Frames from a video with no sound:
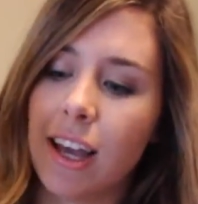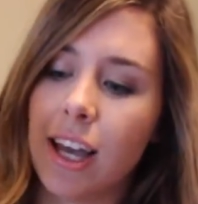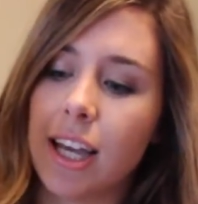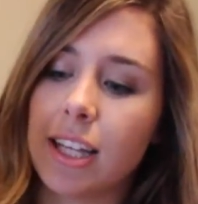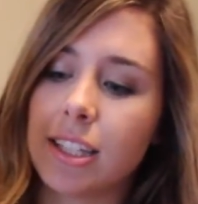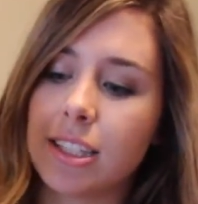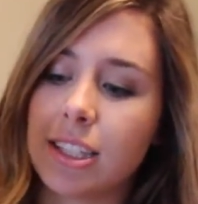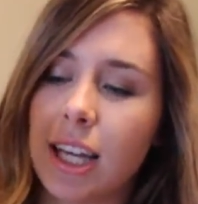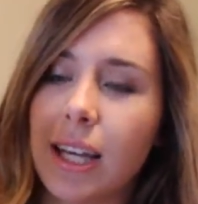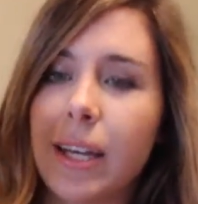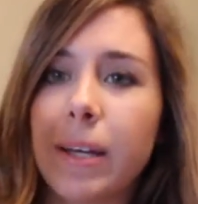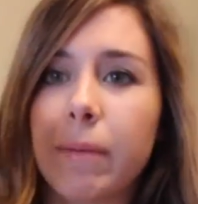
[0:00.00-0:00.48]

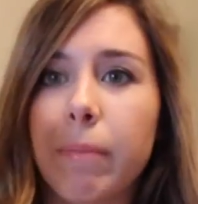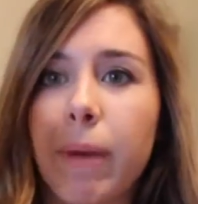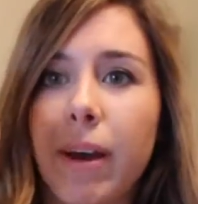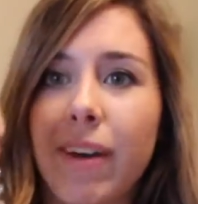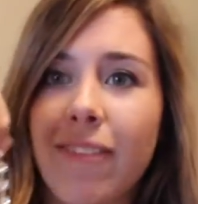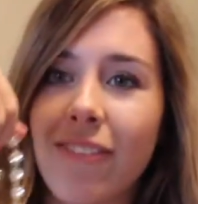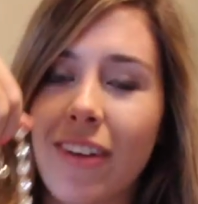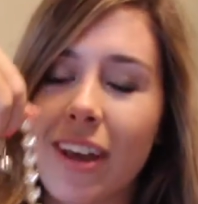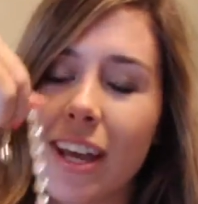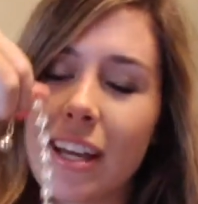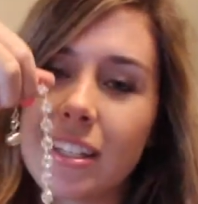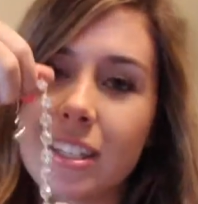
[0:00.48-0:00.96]
It's like
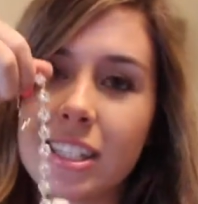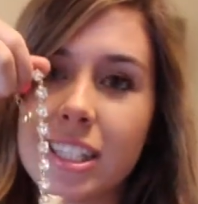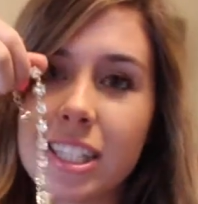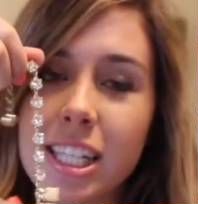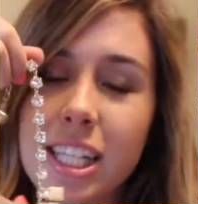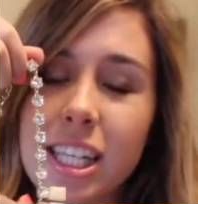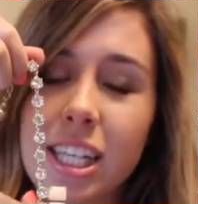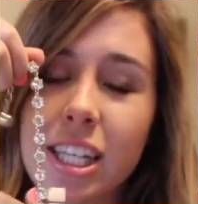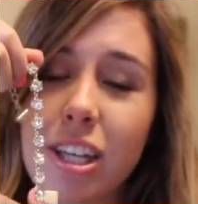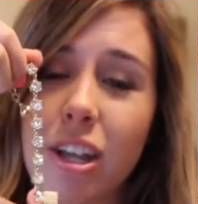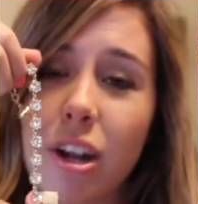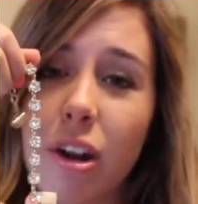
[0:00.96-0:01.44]
my
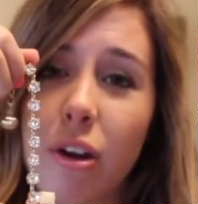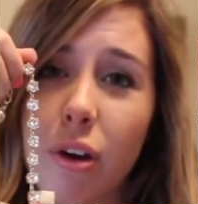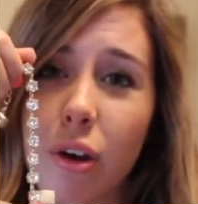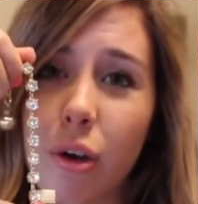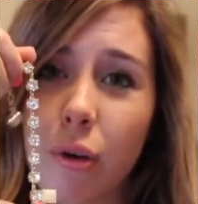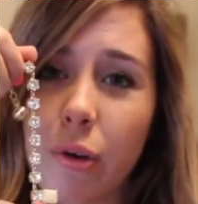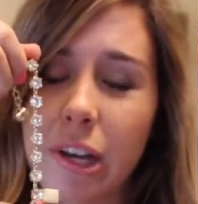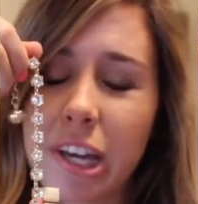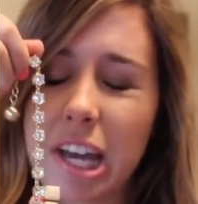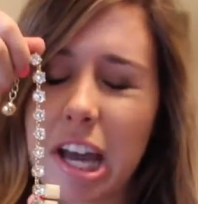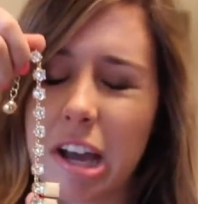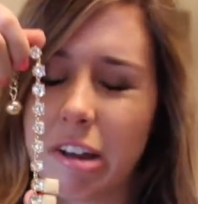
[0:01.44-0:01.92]
fancy, you know,
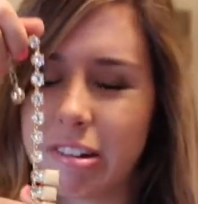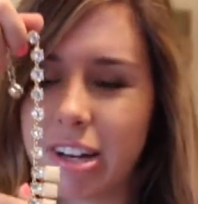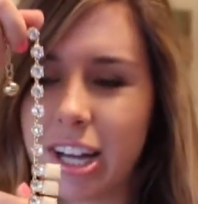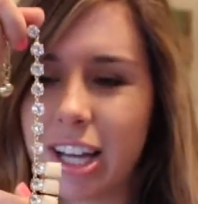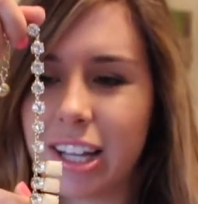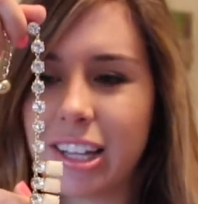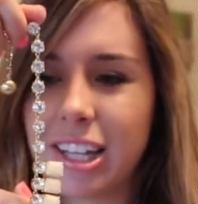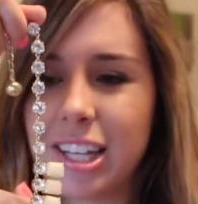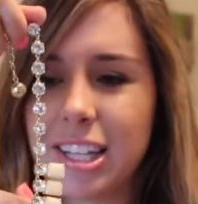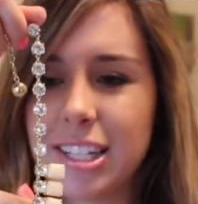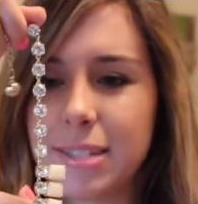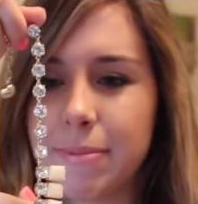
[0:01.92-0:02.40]
going out
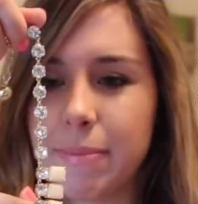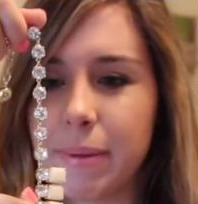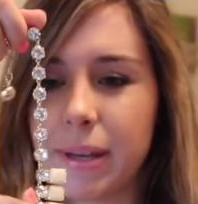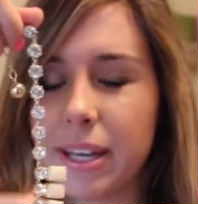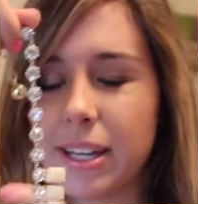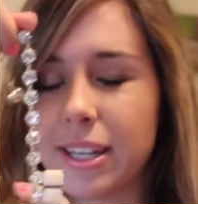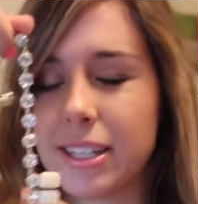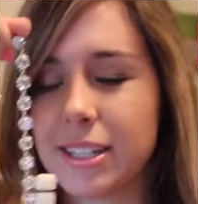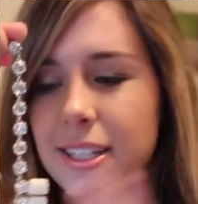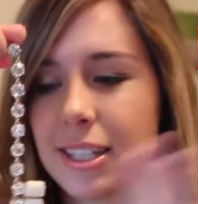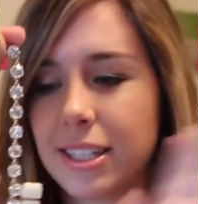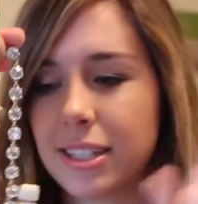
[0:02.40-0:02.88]
necklace
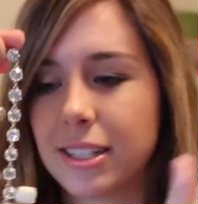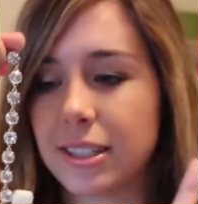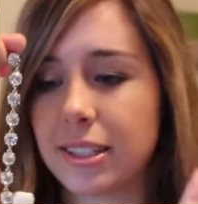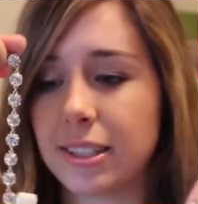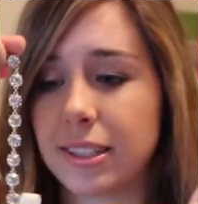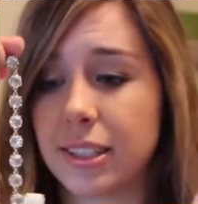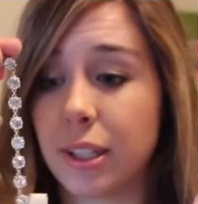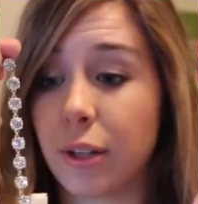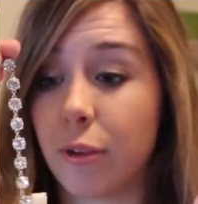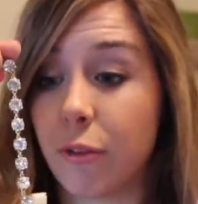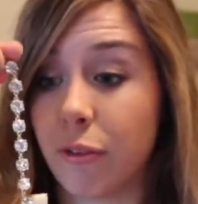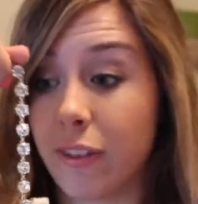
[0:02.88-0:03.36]
because
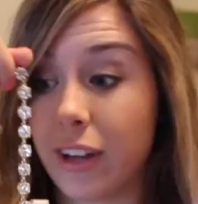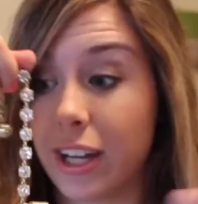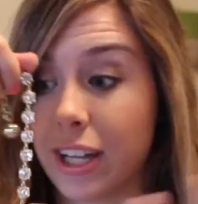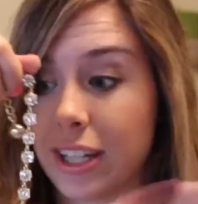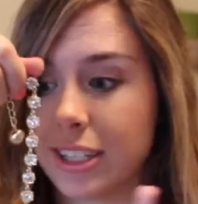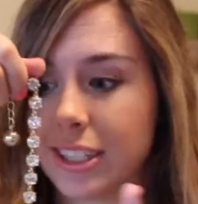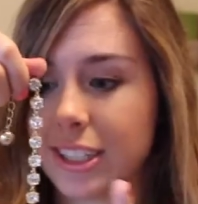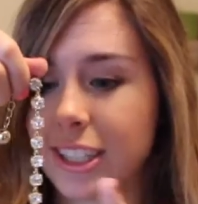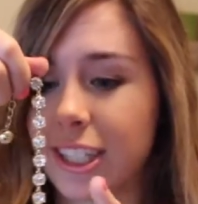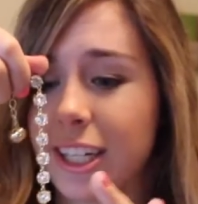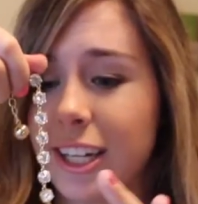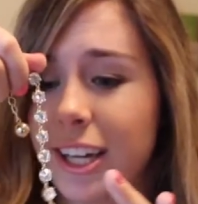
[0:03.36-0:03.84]
it's, you know,
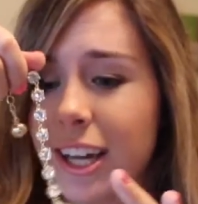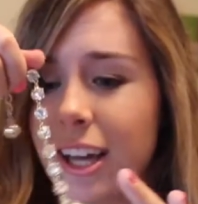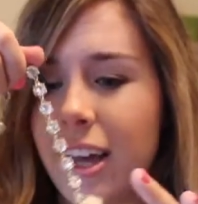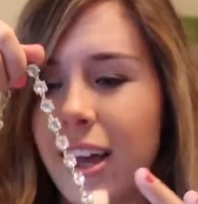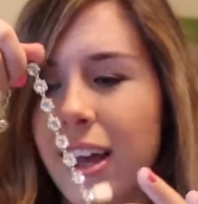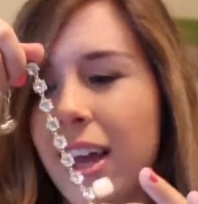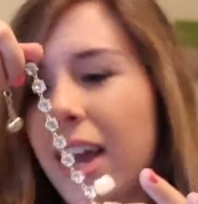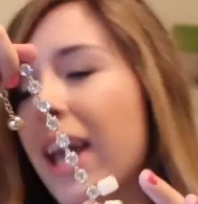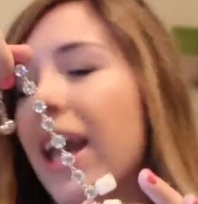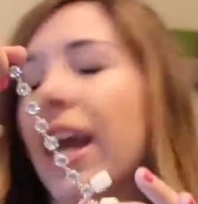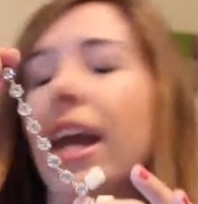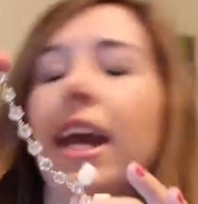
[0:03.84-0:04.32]
fancy,
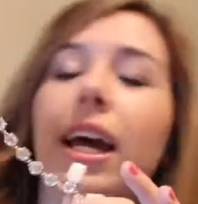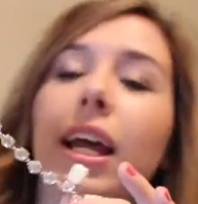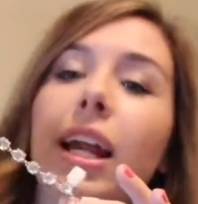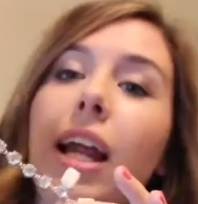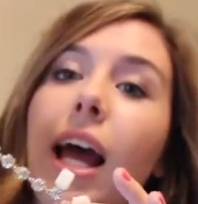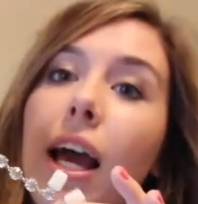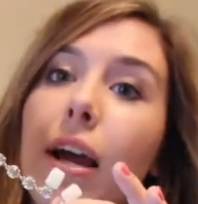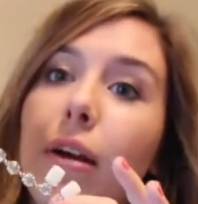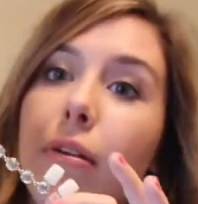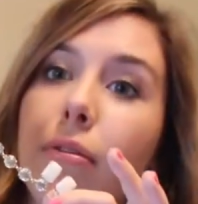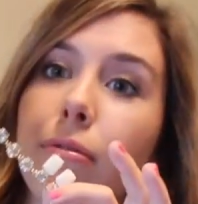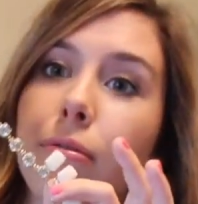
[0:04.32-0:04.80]
and
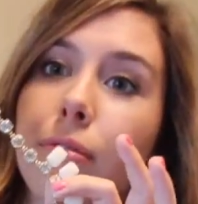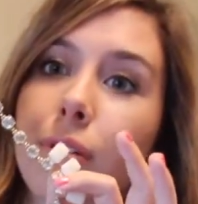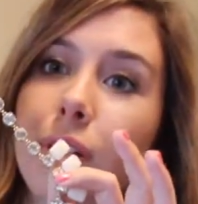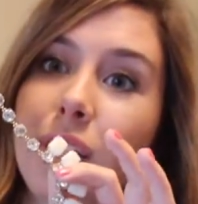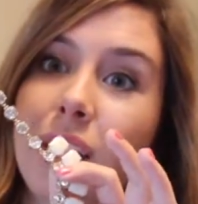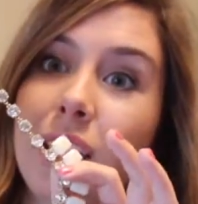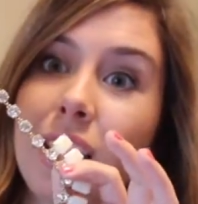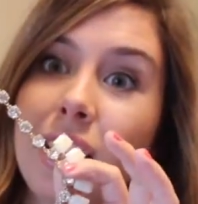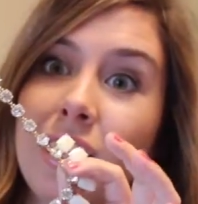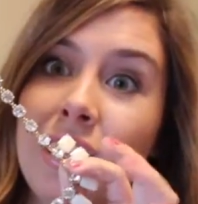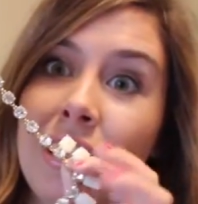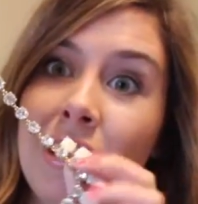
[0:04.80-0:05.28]
I
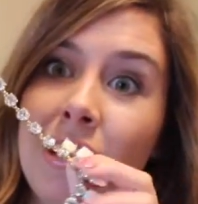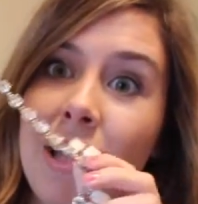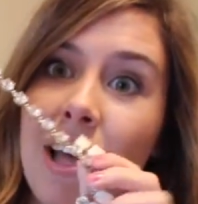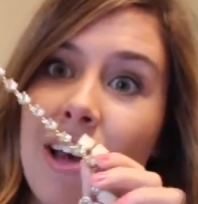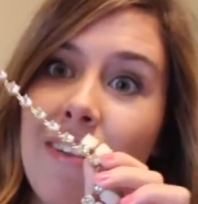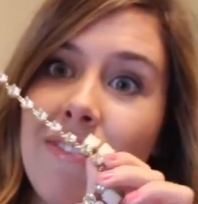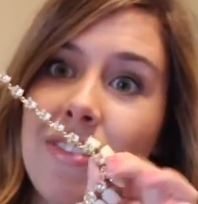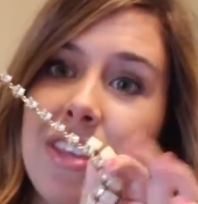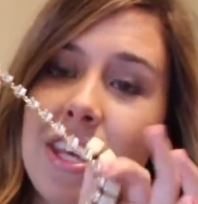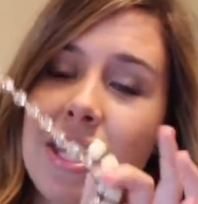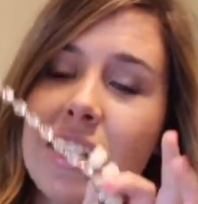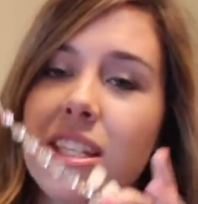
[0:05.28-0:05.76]
really
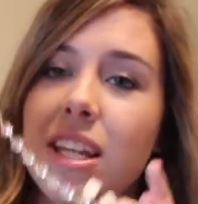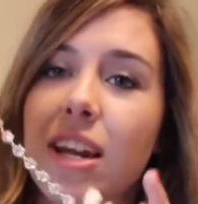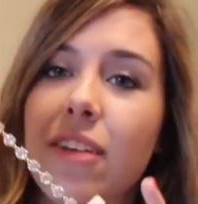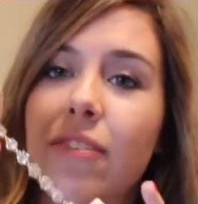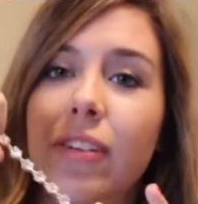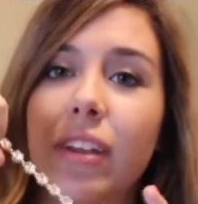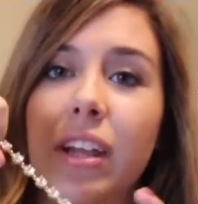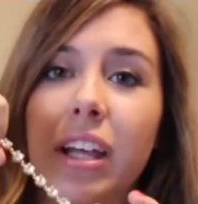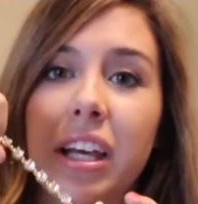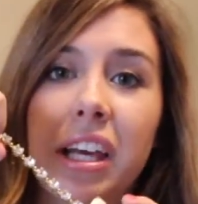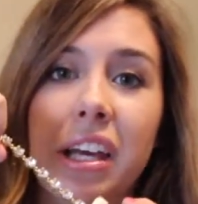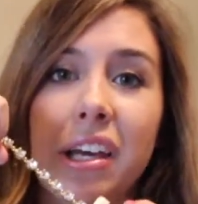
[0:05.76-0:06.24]
love this, and I
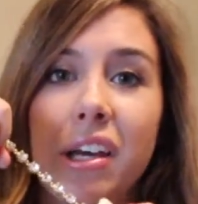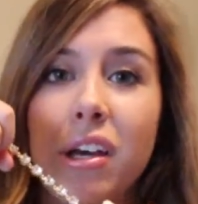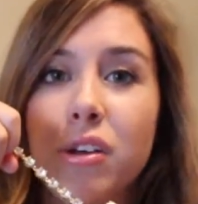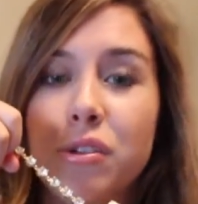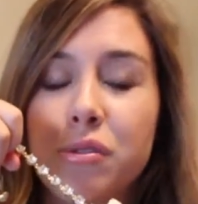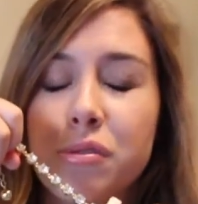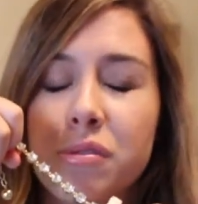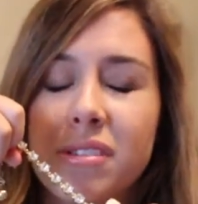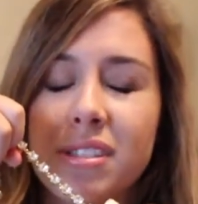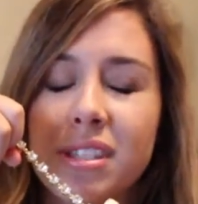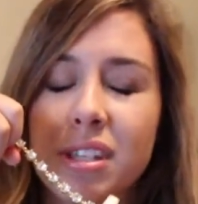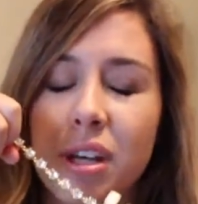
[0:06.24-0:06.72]
feel like it
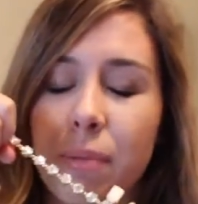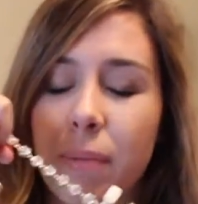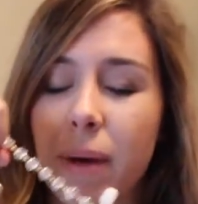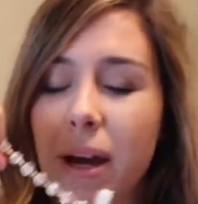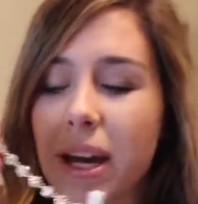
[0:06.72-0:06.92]
goes with so